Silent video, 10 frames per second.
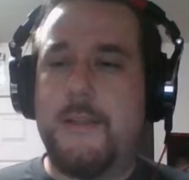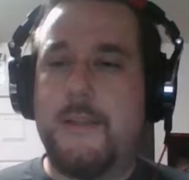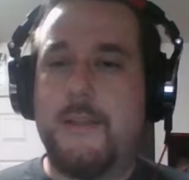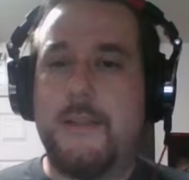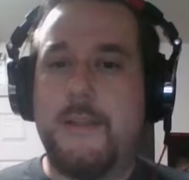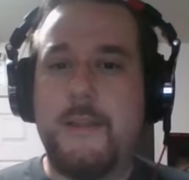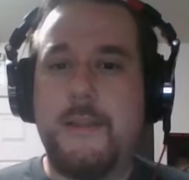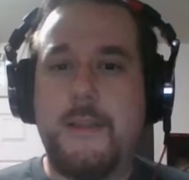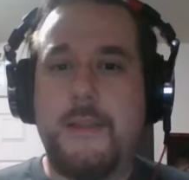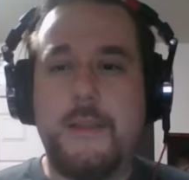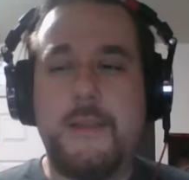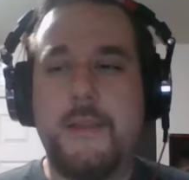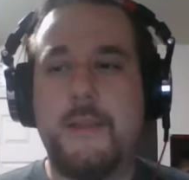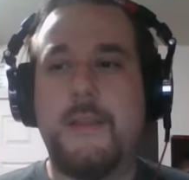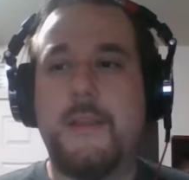
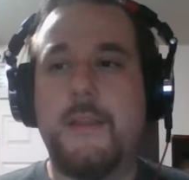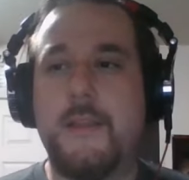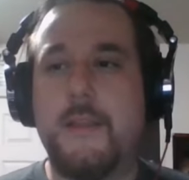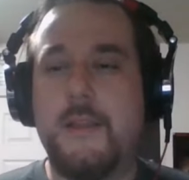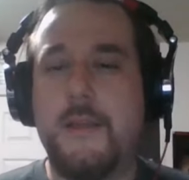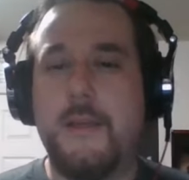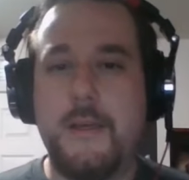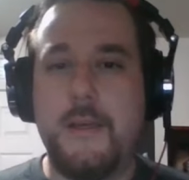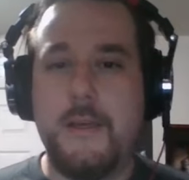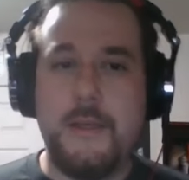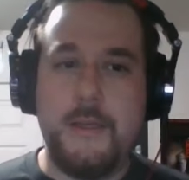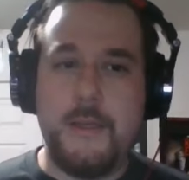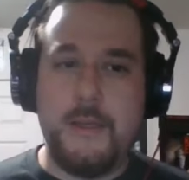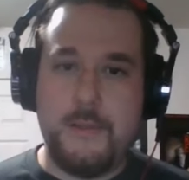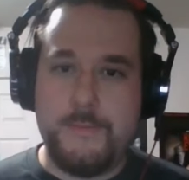
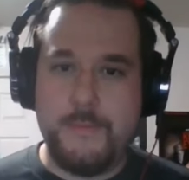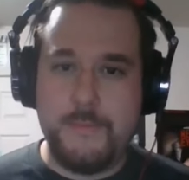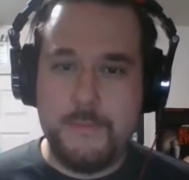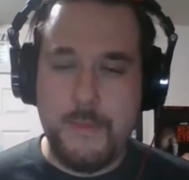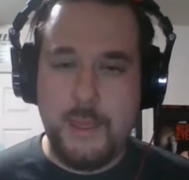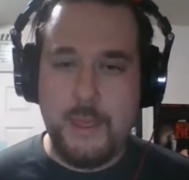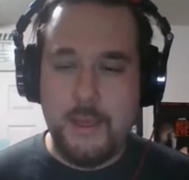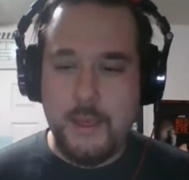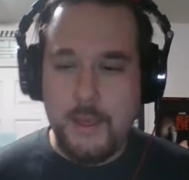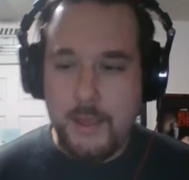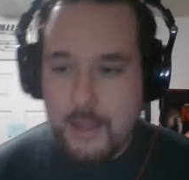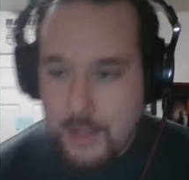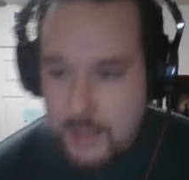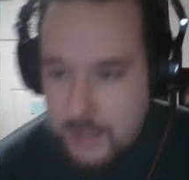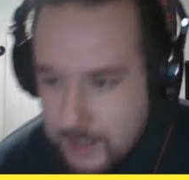
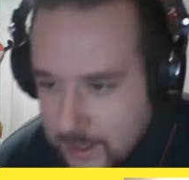This person isn't speaking.